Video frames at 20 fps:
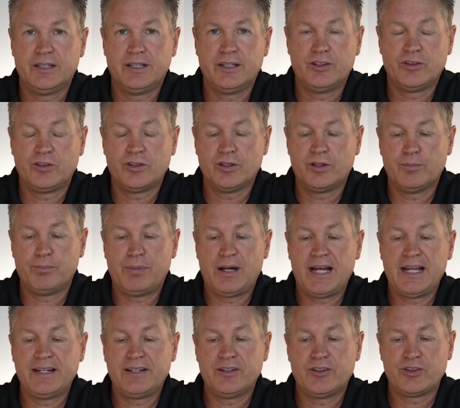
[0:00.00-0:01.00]
And so the
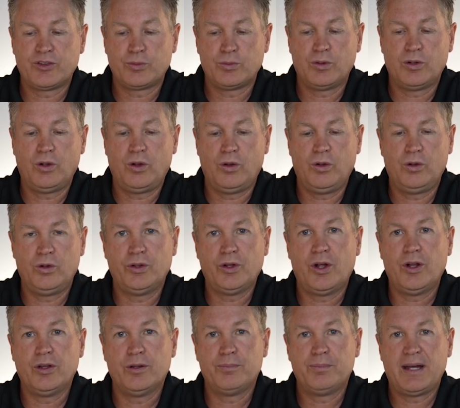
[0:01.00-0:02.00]
binders will hold
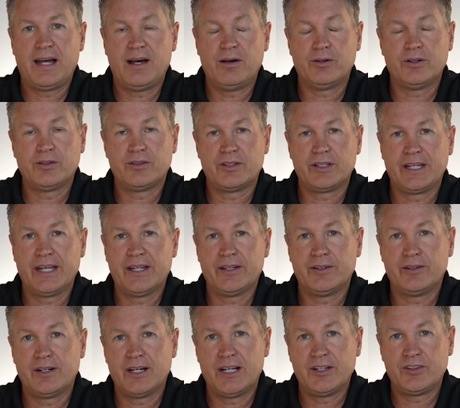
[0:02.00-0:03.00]
all the powder
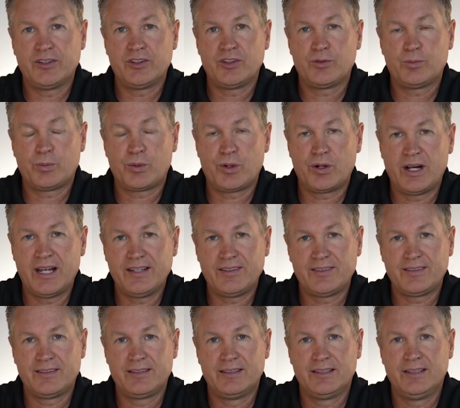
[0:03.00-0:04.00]
together as it's
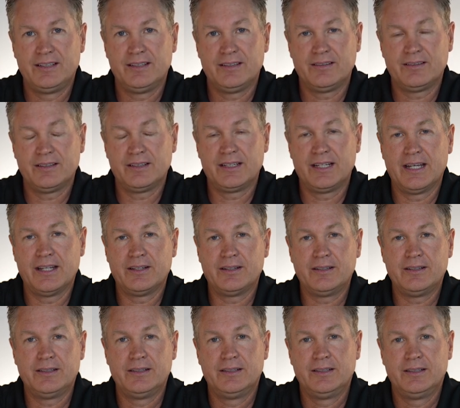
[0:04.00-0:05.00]
pressed
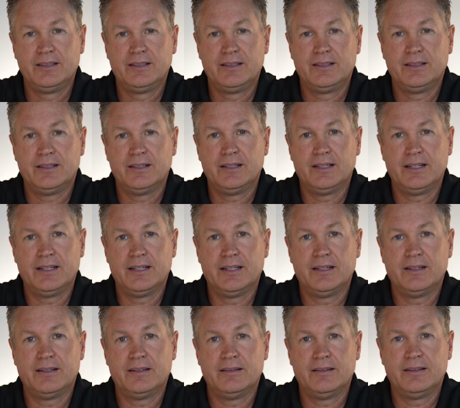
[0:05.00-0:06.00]
together
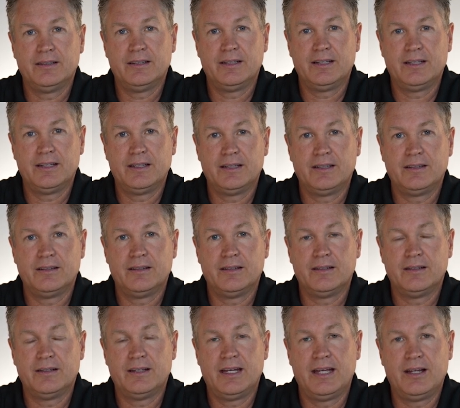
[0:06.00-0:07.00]
and
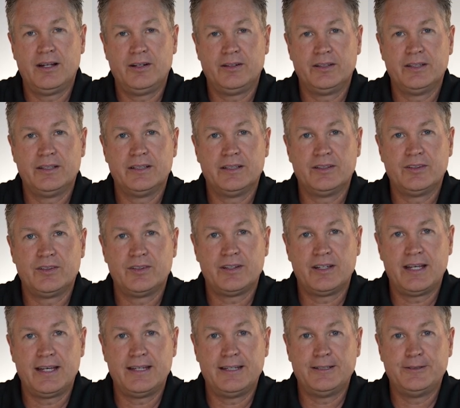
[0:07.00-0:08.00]
held in this
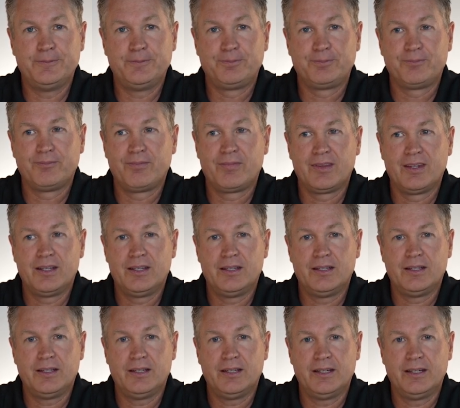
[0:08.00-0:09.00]
state.
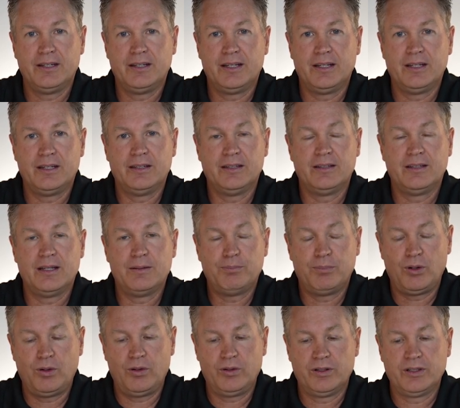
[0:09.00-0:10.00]
And then they pull